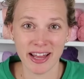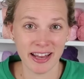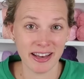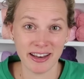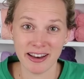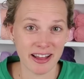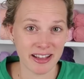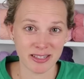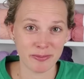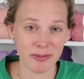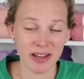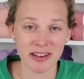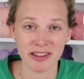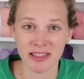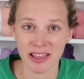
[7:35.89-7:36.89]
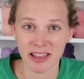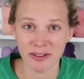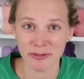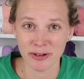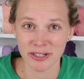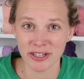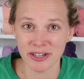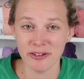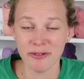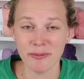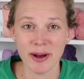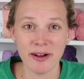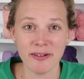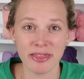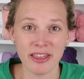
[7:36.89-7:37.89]
and ask me anything you want to know
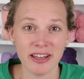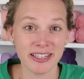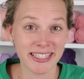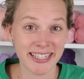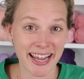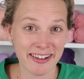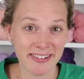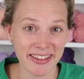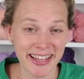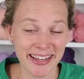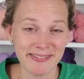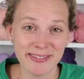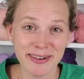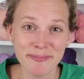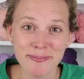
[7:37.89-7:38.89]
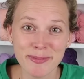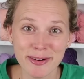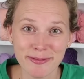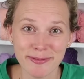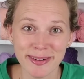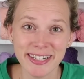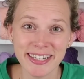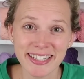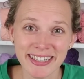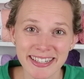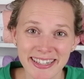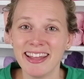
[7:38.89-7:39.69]
about the Tackle That WIP movement